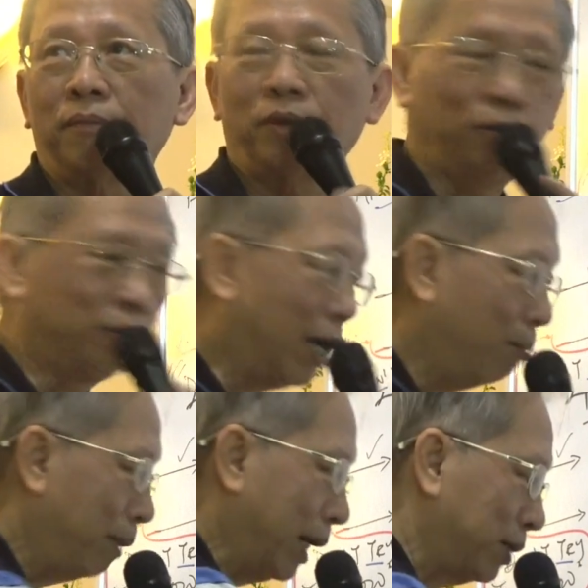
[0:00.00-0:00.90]
You
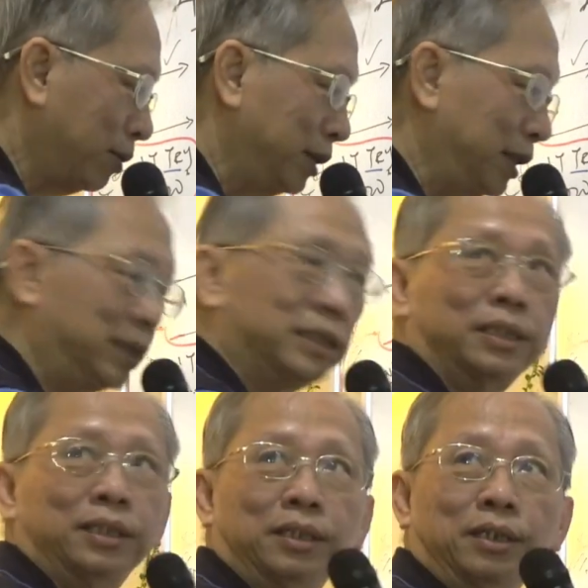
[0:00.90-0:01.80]
come back to this
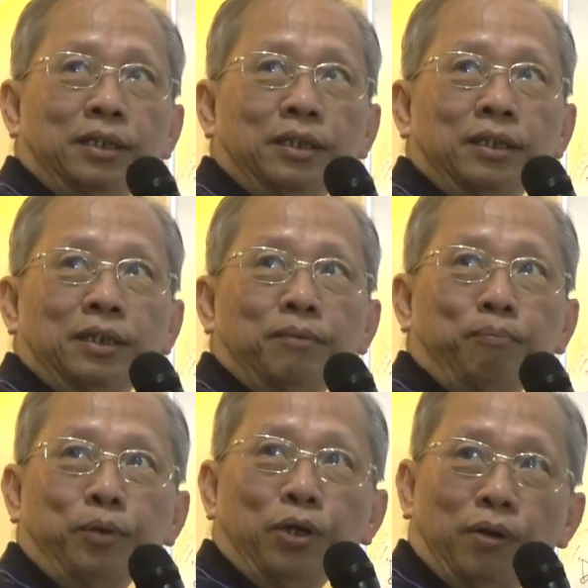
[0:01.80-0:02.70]

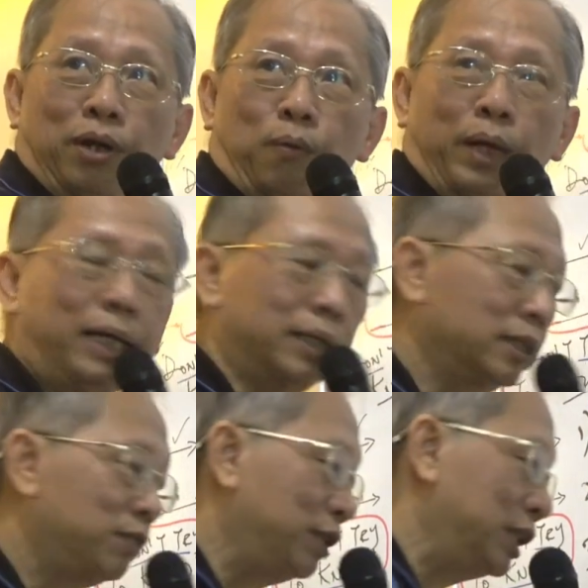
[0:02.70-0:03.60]
pure
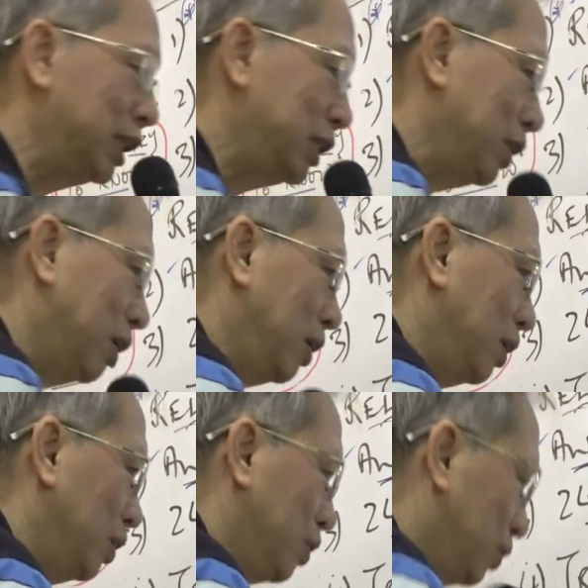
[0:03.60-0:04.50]
awareness, which is your
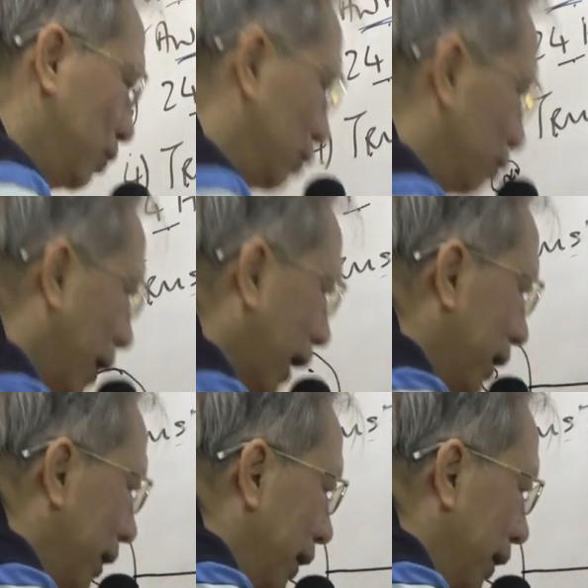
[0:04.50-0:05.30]
true mind.